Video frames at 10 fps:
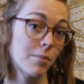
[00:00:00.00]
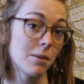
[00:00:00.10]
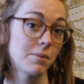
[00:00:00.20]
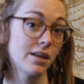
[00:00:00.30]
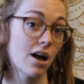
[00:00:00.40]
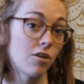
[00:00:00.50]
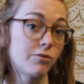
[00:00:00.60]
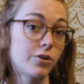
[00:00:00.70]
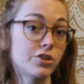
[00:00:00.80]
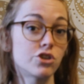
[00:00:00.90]
might be
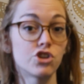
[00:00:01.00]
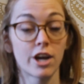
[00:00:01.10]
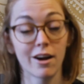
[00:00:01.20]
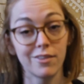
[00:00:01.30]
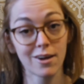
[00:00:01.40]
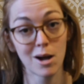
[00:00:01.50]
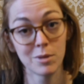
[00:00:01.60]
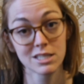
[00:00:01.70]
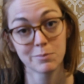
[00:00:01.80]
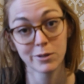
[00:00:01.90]
helpful to share in the
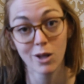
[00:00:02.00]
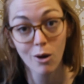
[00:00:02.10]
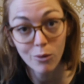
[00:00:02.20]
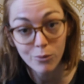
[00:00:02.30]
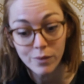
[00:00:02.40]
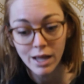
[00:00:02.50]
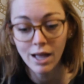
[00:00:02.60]
comments below.